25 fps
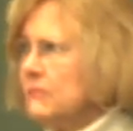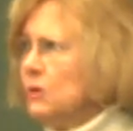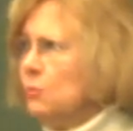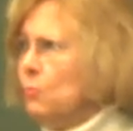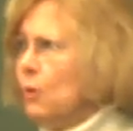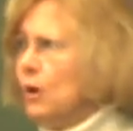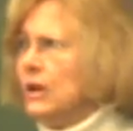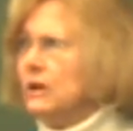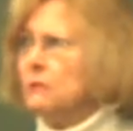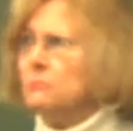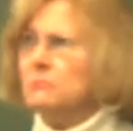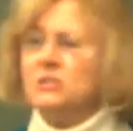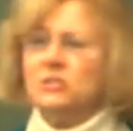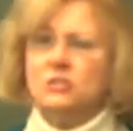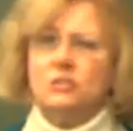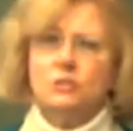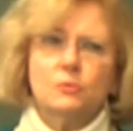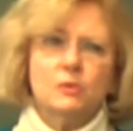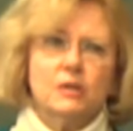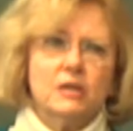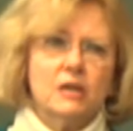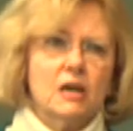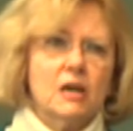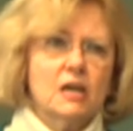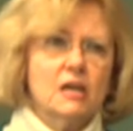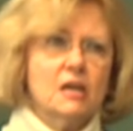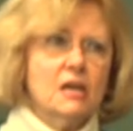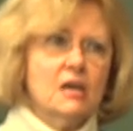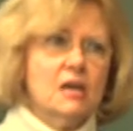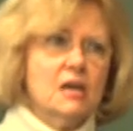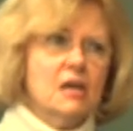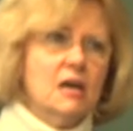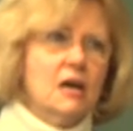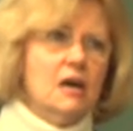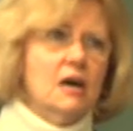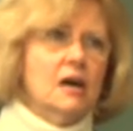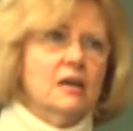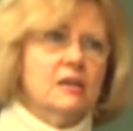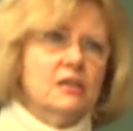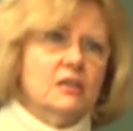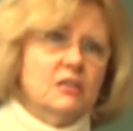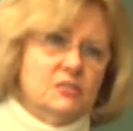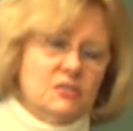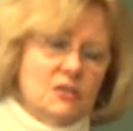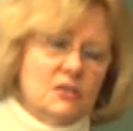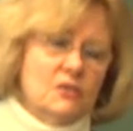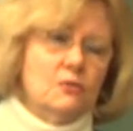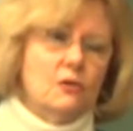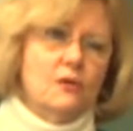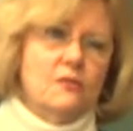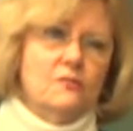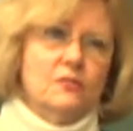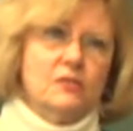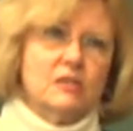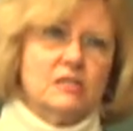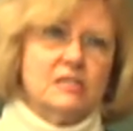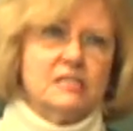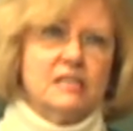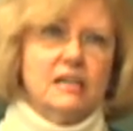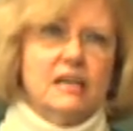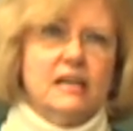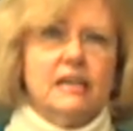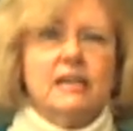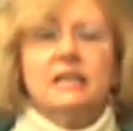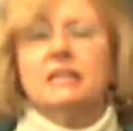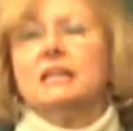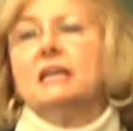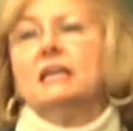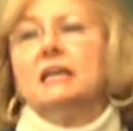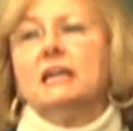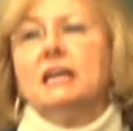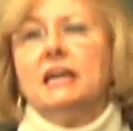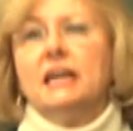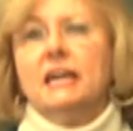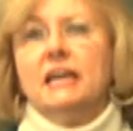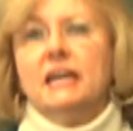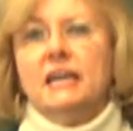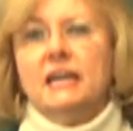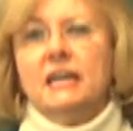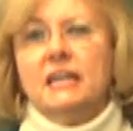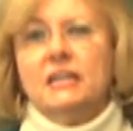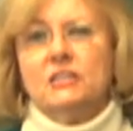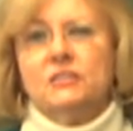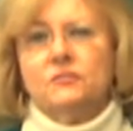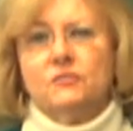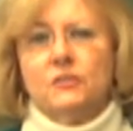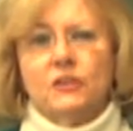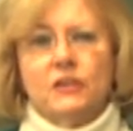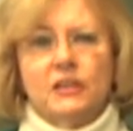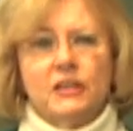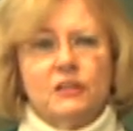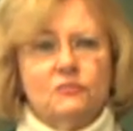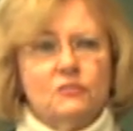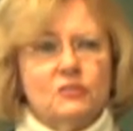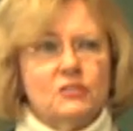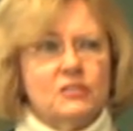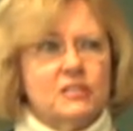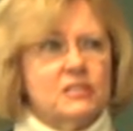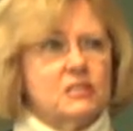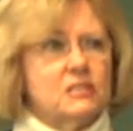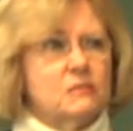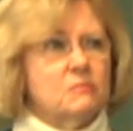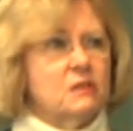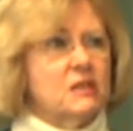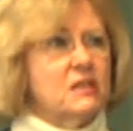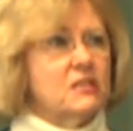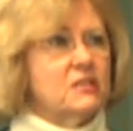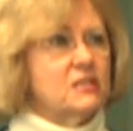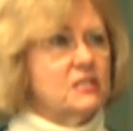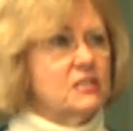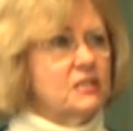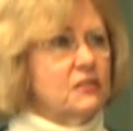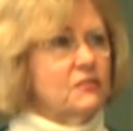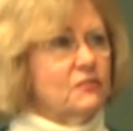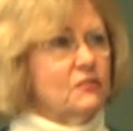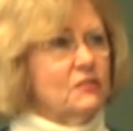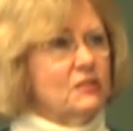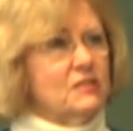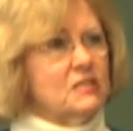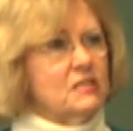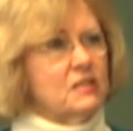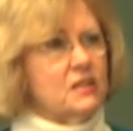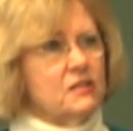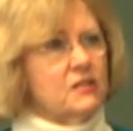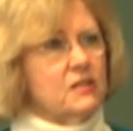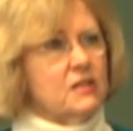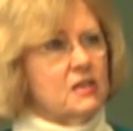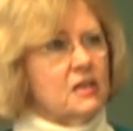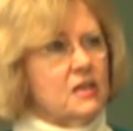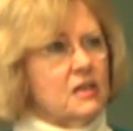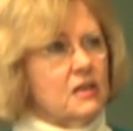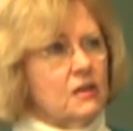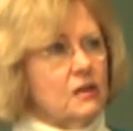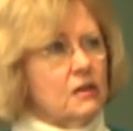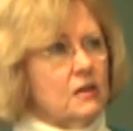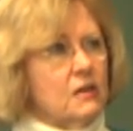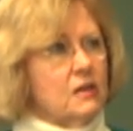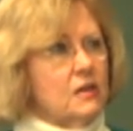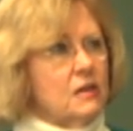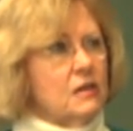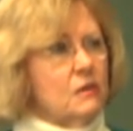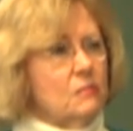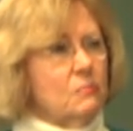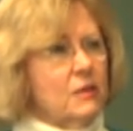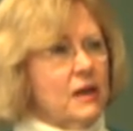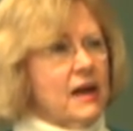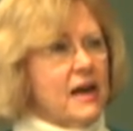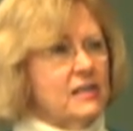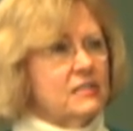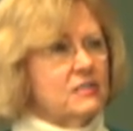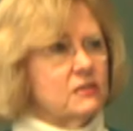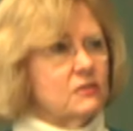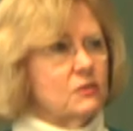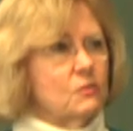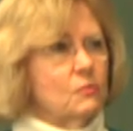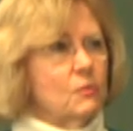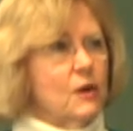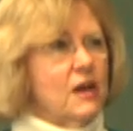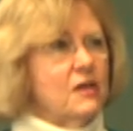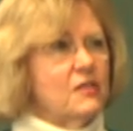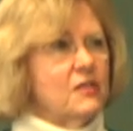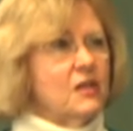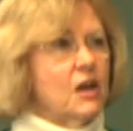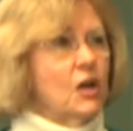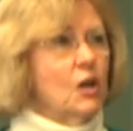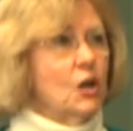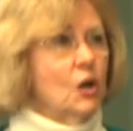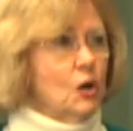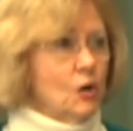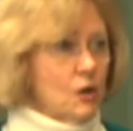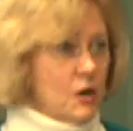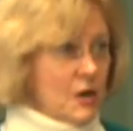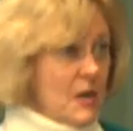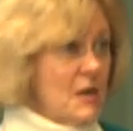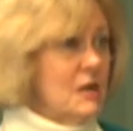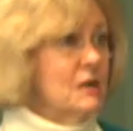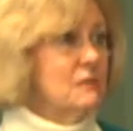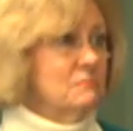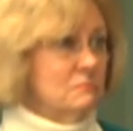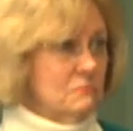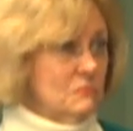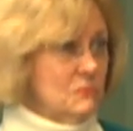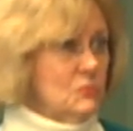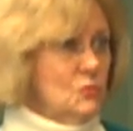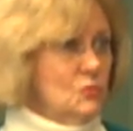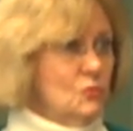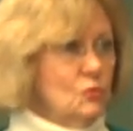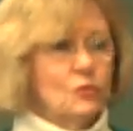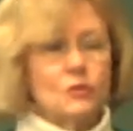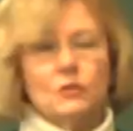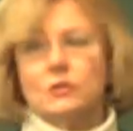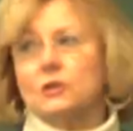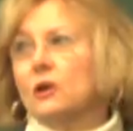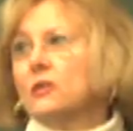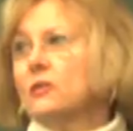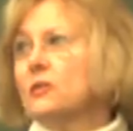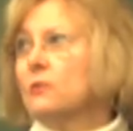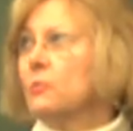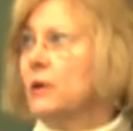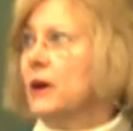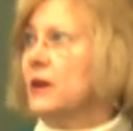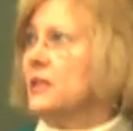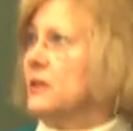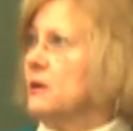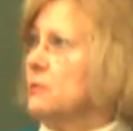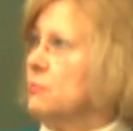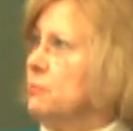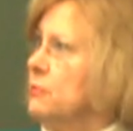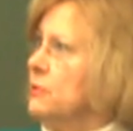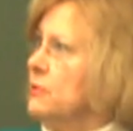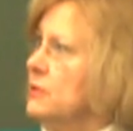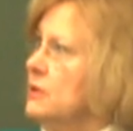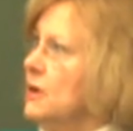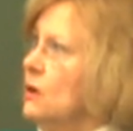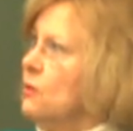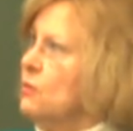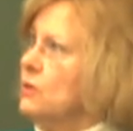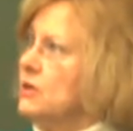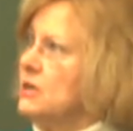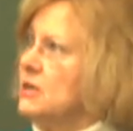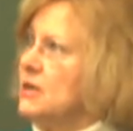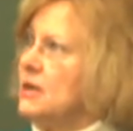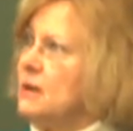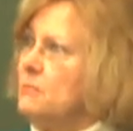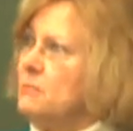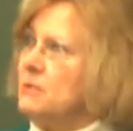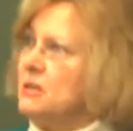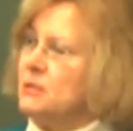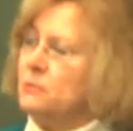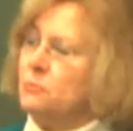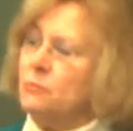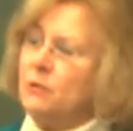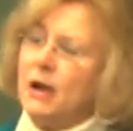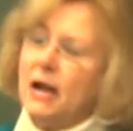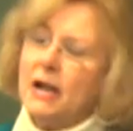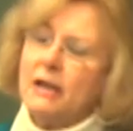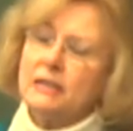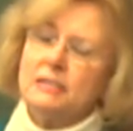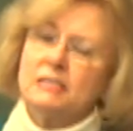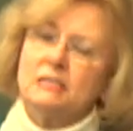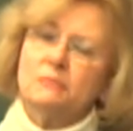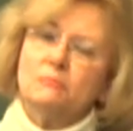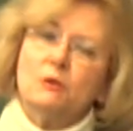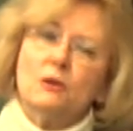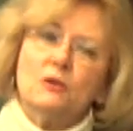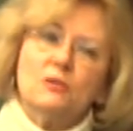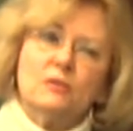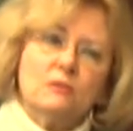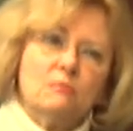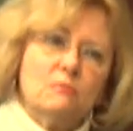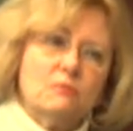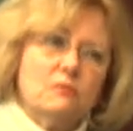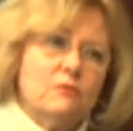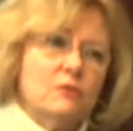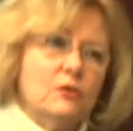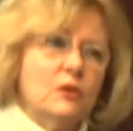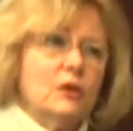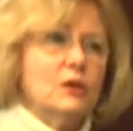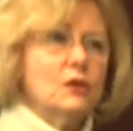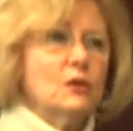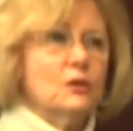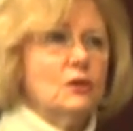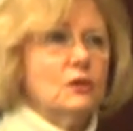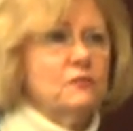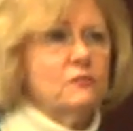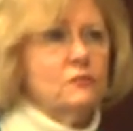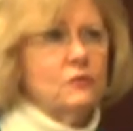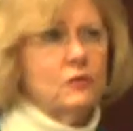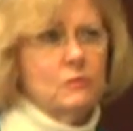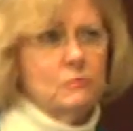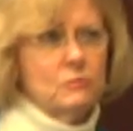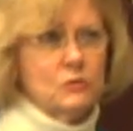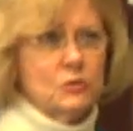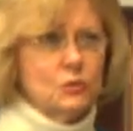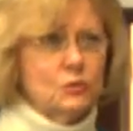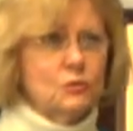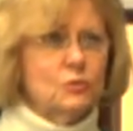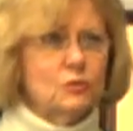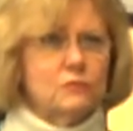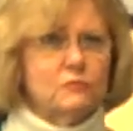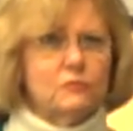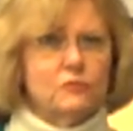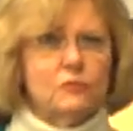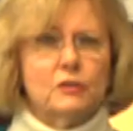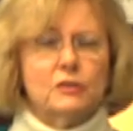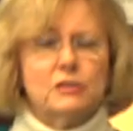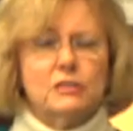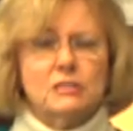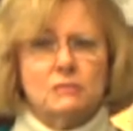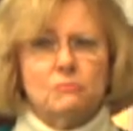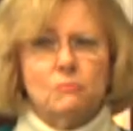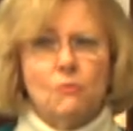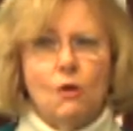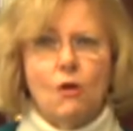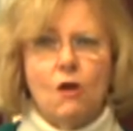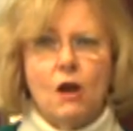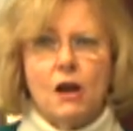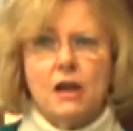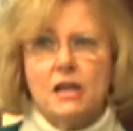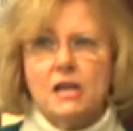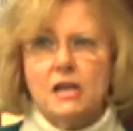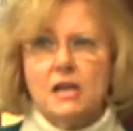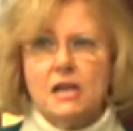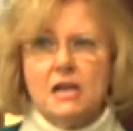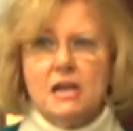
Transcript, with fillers: One of them is doing a, uh, is at Norfolk State. And it's very interesting to me the difference in the impact of the way they are learning, truly on the way they're going to, coming to practice. Both of them are very good, very mature, and very smart.